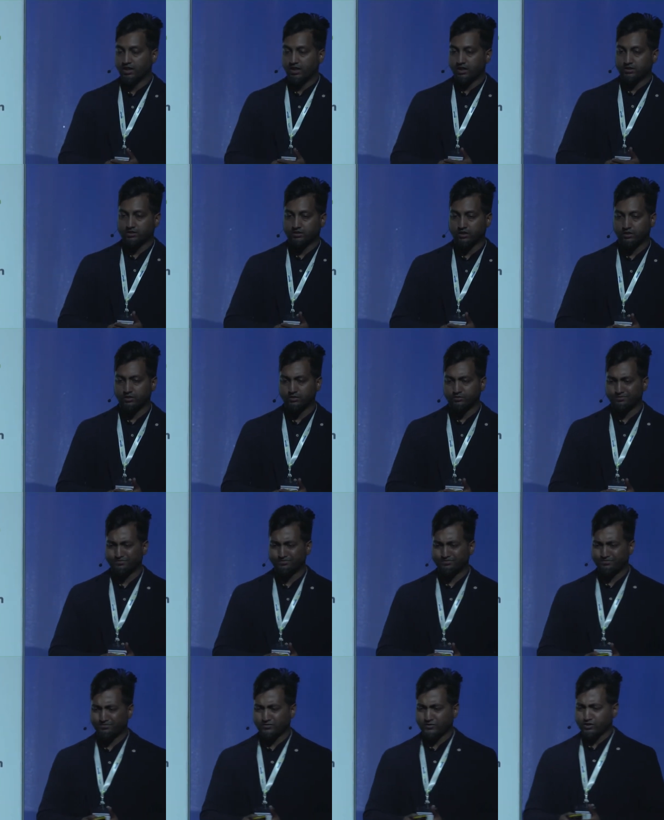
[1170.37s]
So
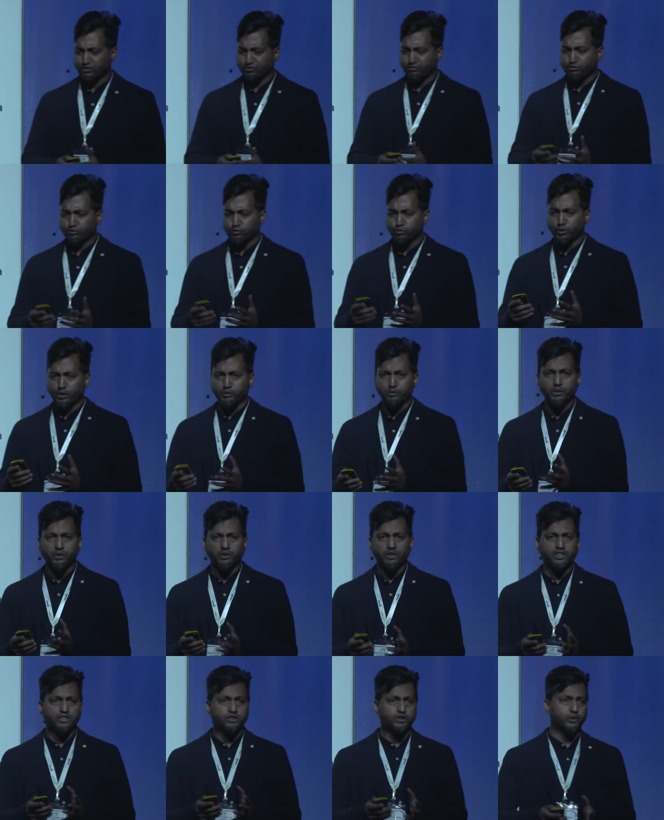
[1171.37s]
what we want
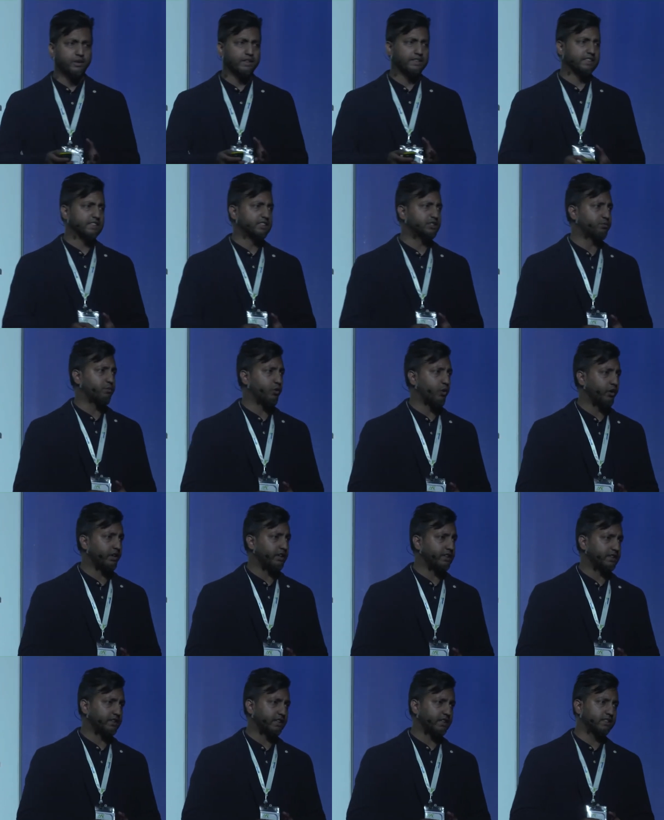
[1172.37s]
to do at this
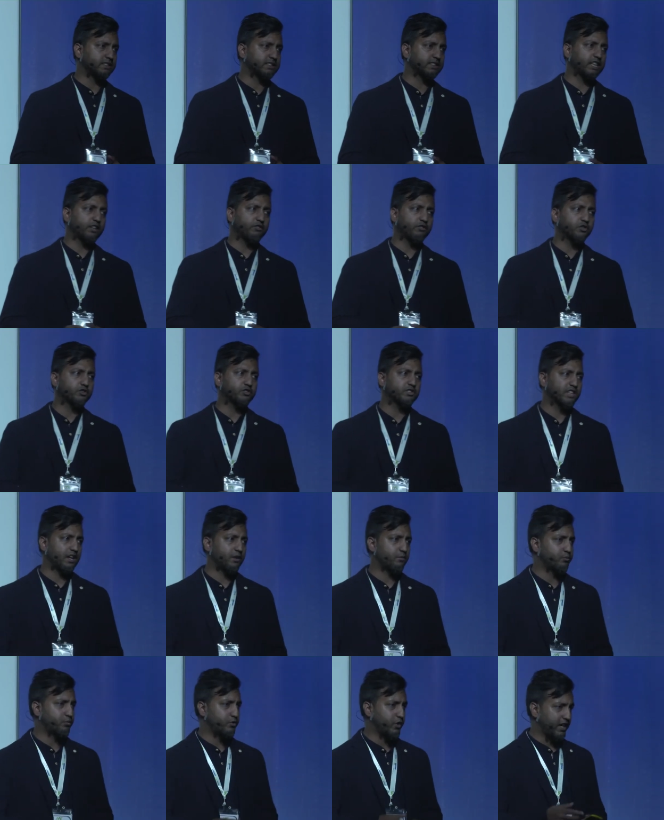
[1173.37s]
point is give you some
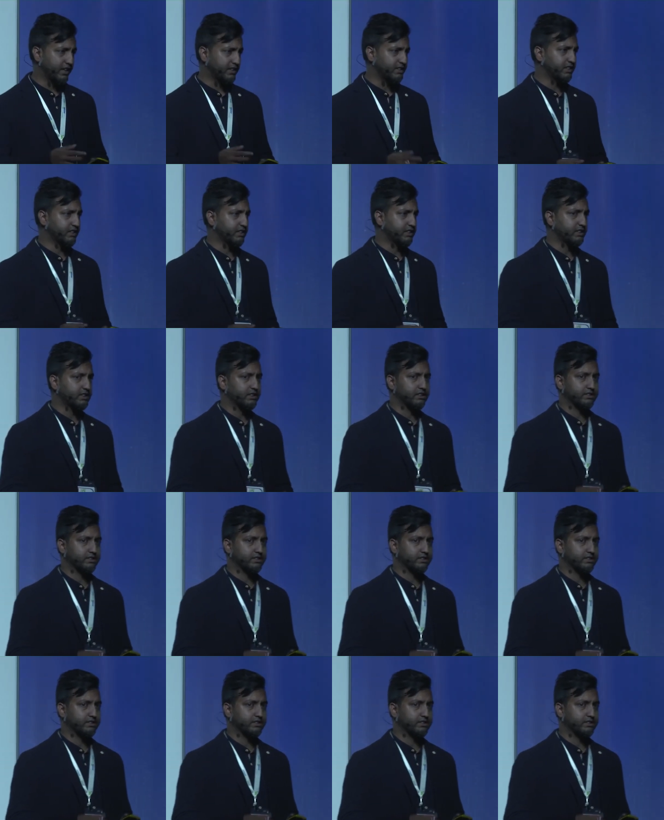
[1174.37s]
practical,